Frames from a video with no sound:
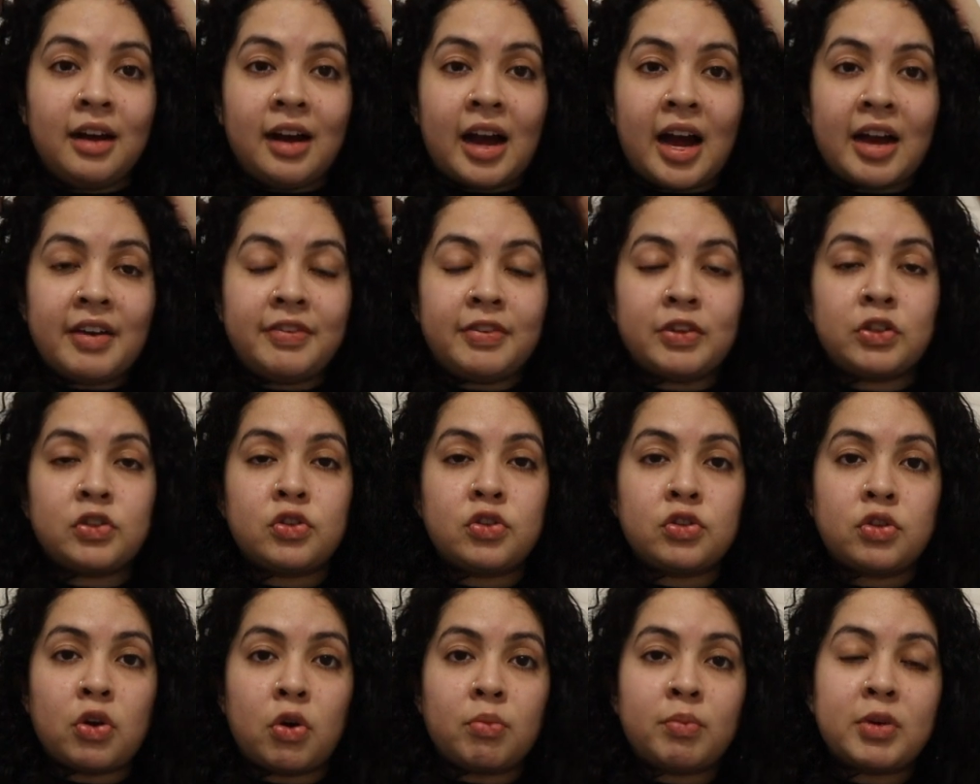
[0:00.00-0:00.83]
I feel
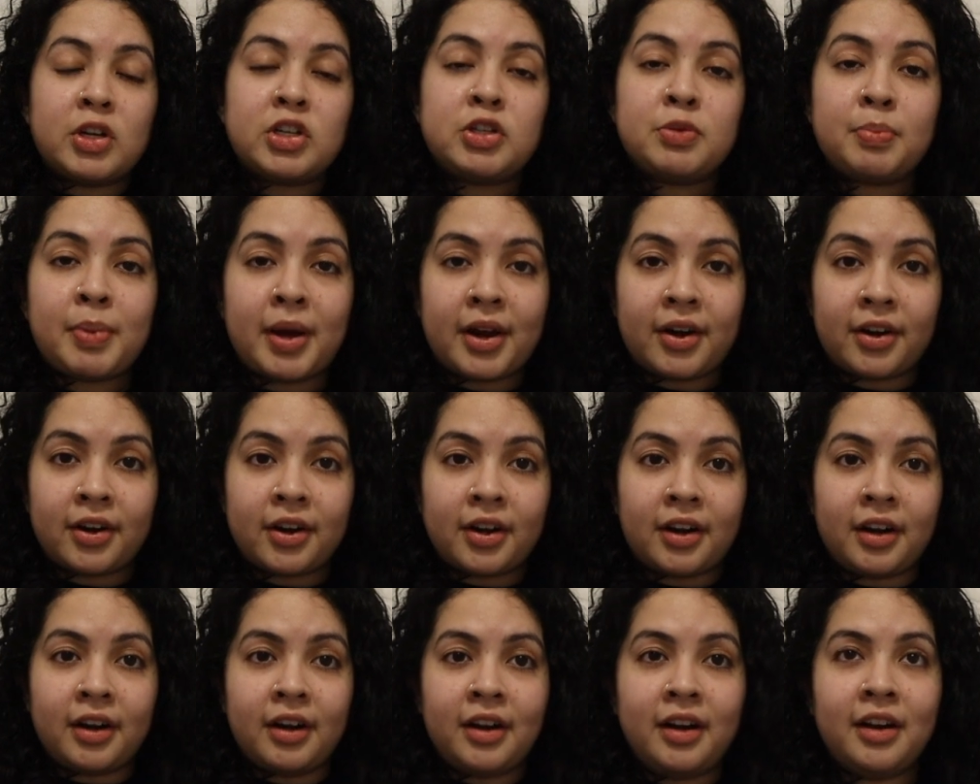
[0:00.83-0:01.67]
so much
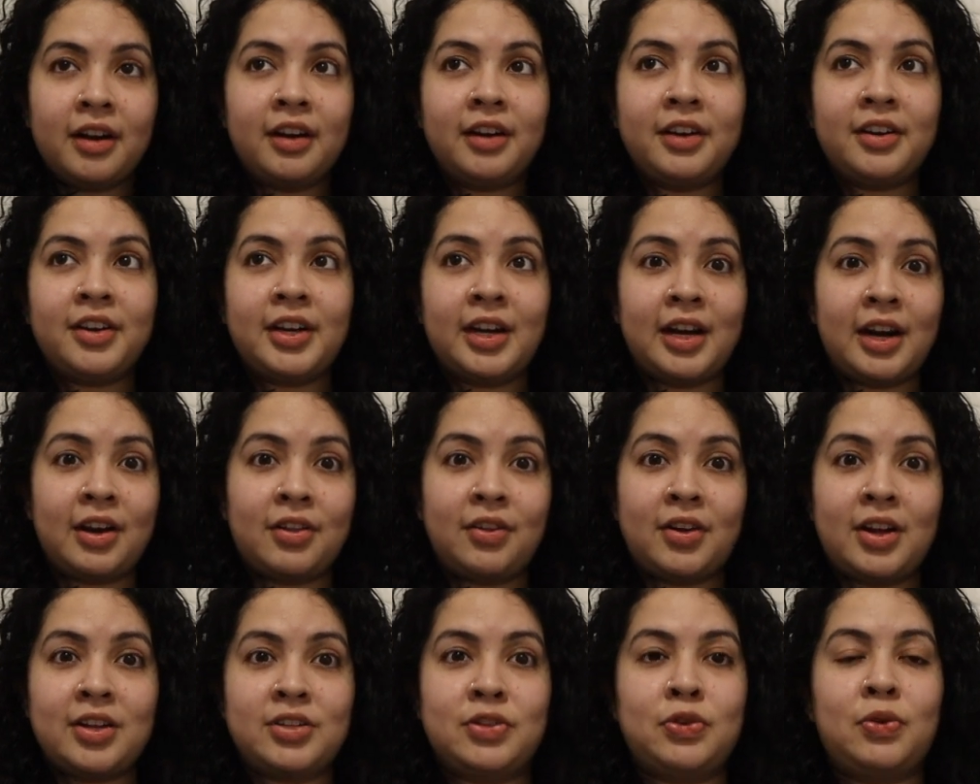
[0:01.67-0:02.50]
better.
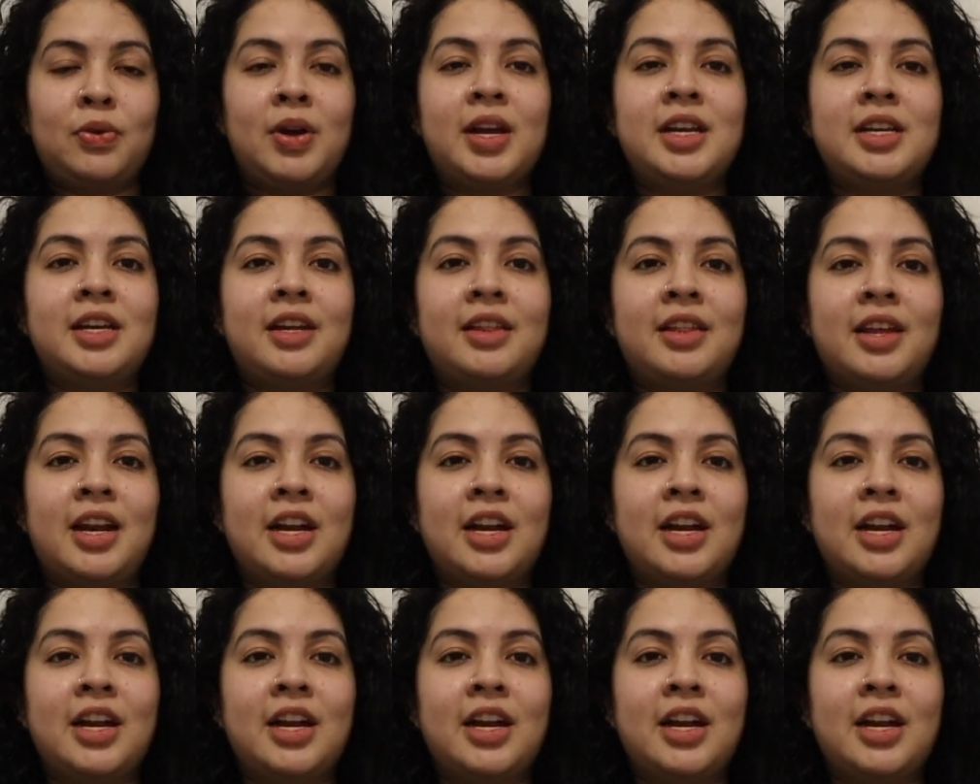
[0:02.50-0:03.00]
Ricardo has no idea